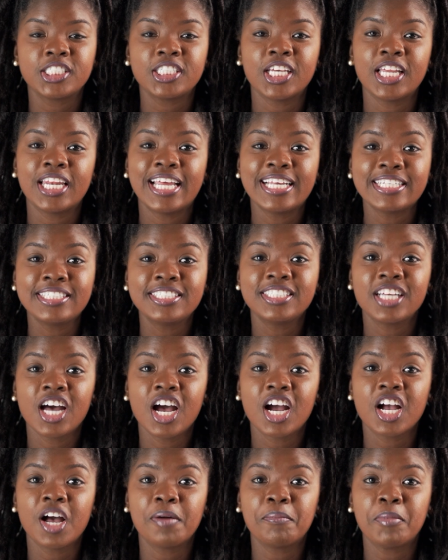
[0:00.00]
So let's
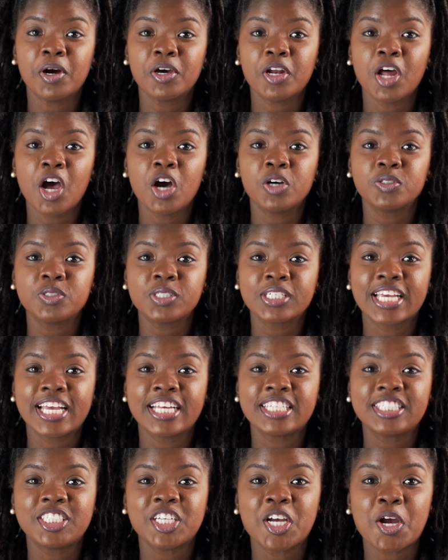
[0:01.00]
talk about how to
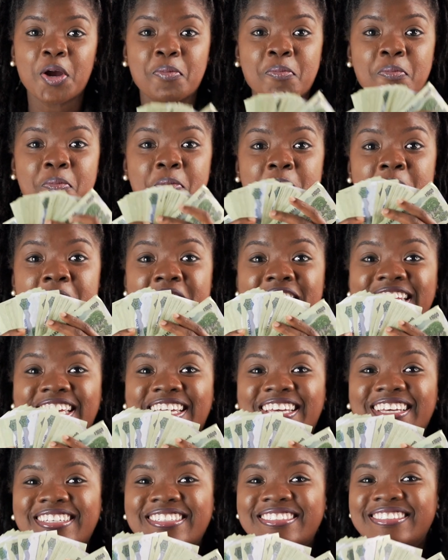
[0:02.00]
get your
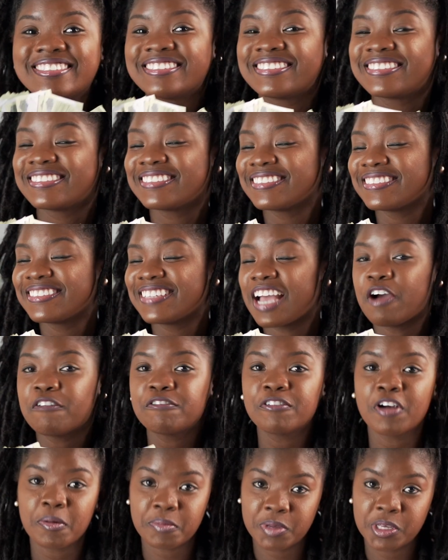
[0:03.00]
money
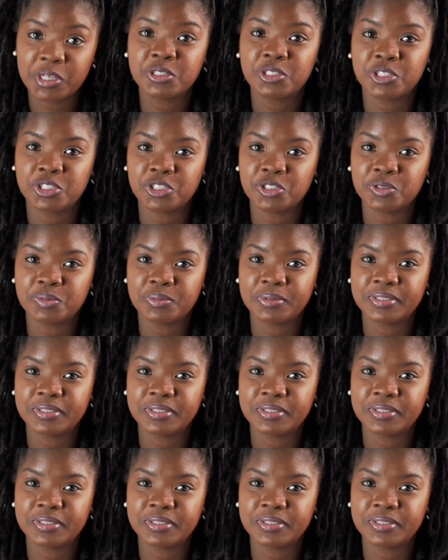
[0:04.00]
from YouTube.